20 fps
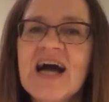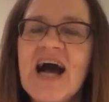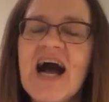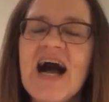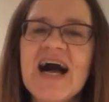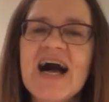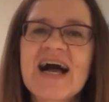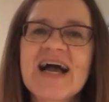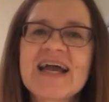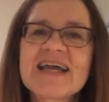
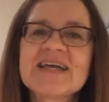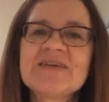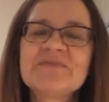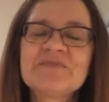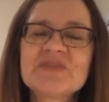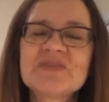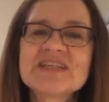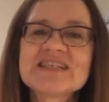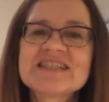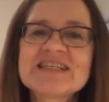Hi,
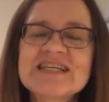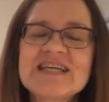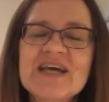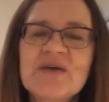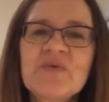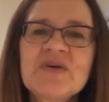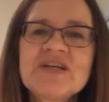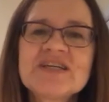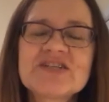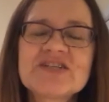today I
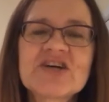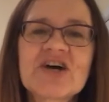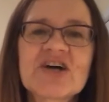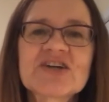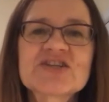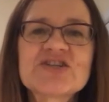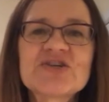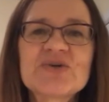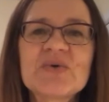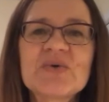want to
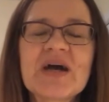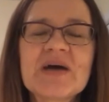talk to you